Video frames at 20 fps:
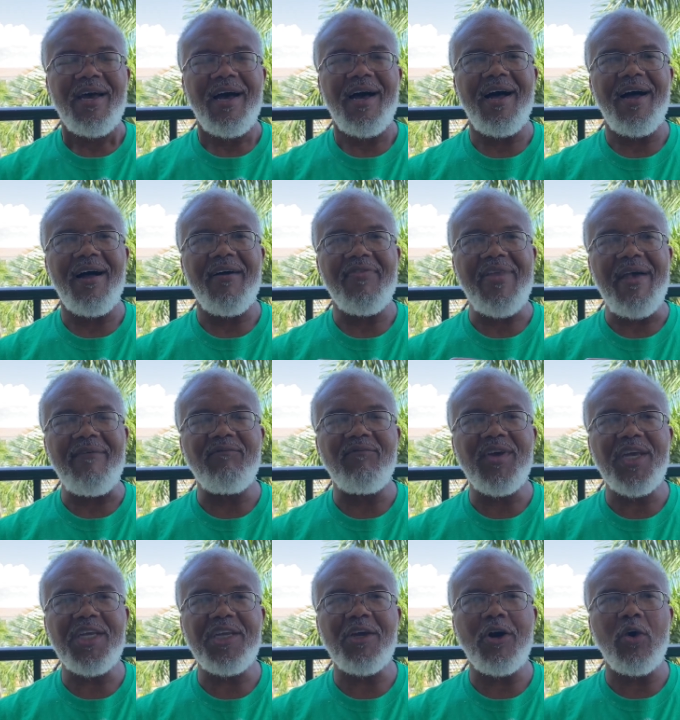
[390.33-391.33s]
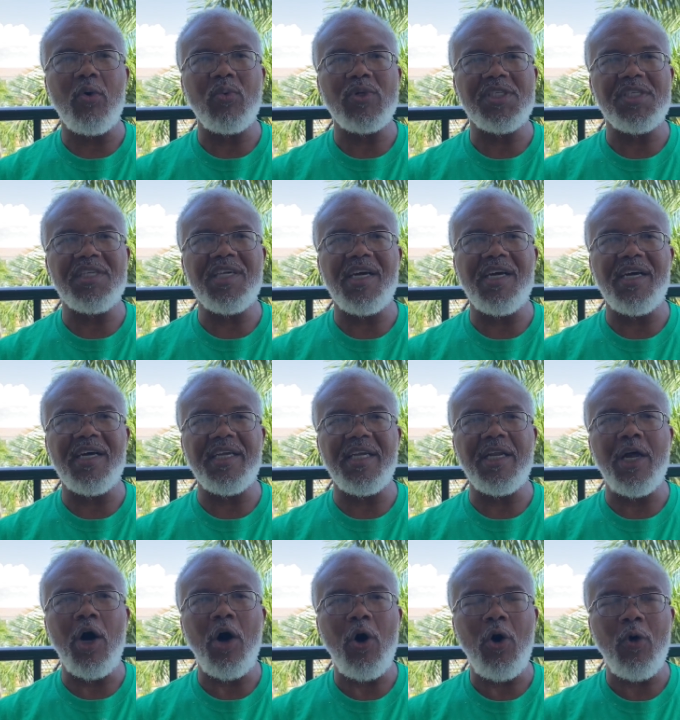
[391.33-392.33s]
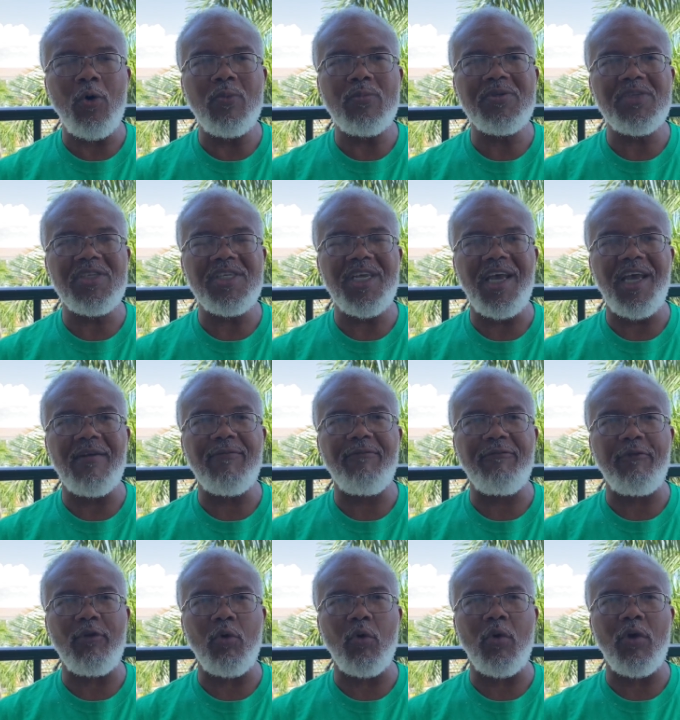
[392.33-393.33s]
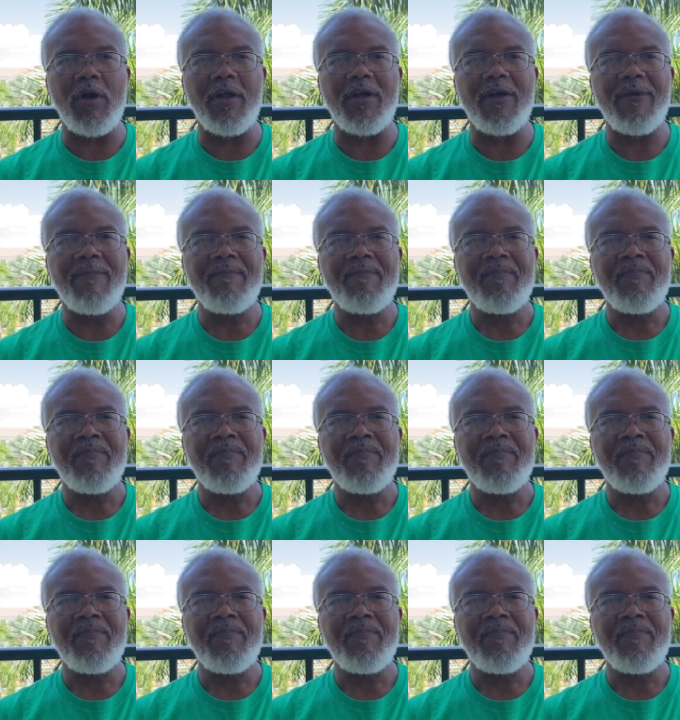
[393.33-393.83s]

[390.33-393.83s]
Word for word: uh, that video was done in Homestead, Florida.